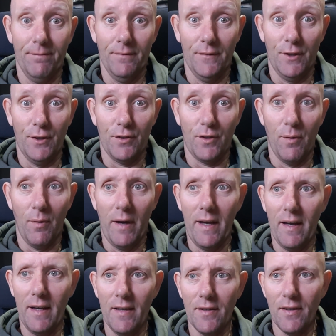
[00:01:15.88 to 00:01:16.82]
just the way
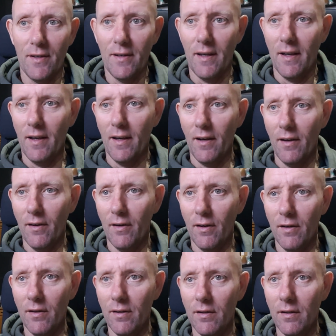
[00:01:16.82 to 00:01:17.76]
it is, isn't it?
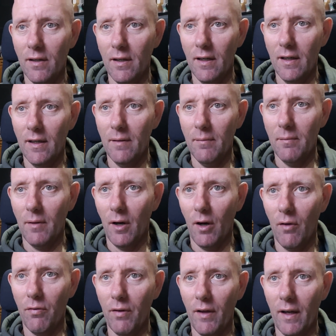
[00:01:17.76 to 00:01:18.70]

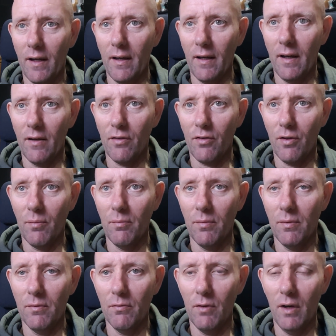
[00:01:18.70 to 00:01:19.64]
Hopefully I can get some
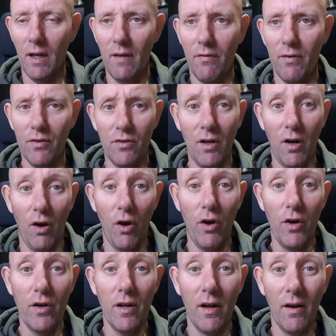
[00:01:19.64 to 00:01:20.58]
relief. It's not
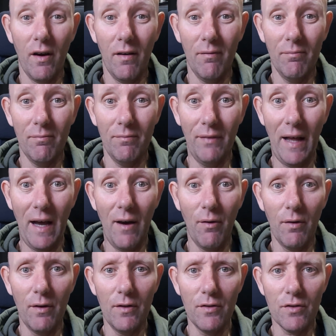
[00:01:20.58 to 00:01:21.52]
hurting yet.
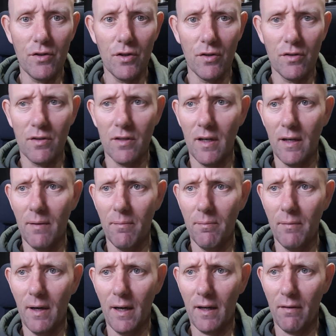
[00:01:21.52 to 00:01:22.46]
Now it's just
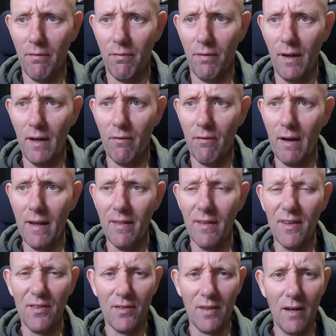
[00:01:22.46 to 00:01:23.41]
I can feel it right in
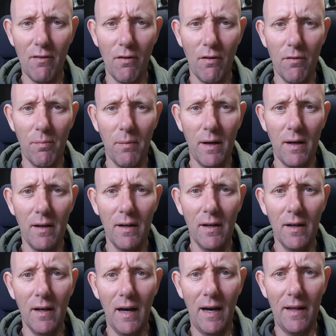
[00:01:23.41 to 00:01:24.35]
the center of my,
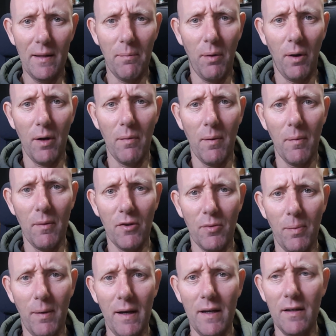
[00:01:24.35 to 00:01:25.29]
at the bottom of my
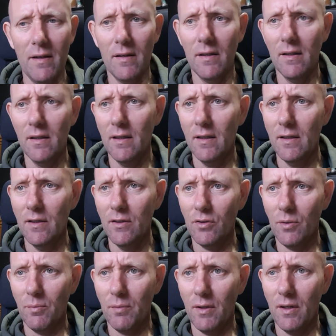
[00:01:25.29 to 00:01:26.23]
spine.
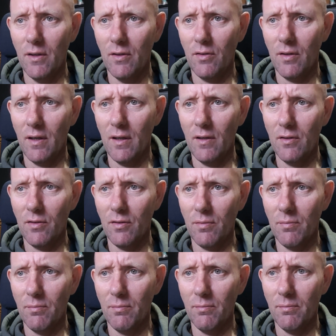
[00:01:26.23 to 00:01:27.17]
Something has
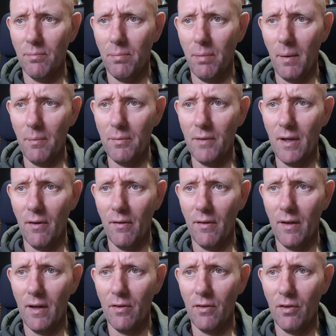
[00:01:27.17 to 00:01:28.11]
popped out
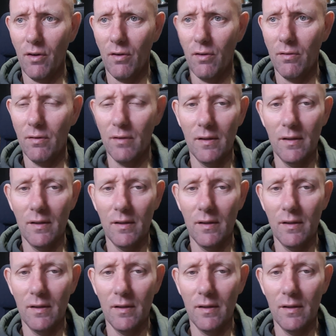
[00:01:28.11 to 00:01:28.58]
there. So